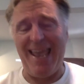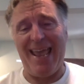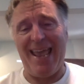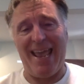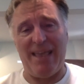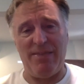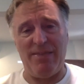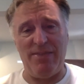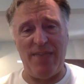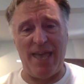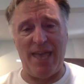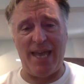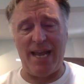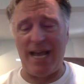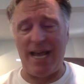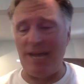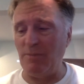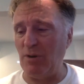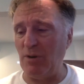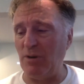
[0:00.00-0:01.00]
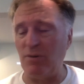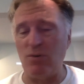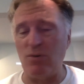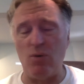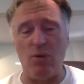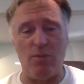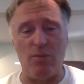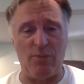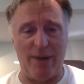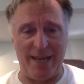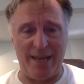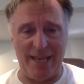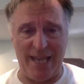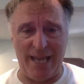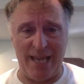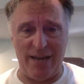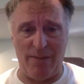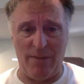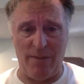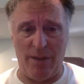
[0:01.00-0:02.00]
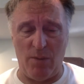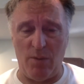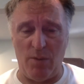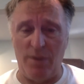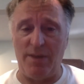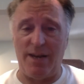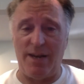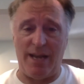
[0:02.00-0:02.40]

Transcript: And then I'm going to incorporate kettlebell with it.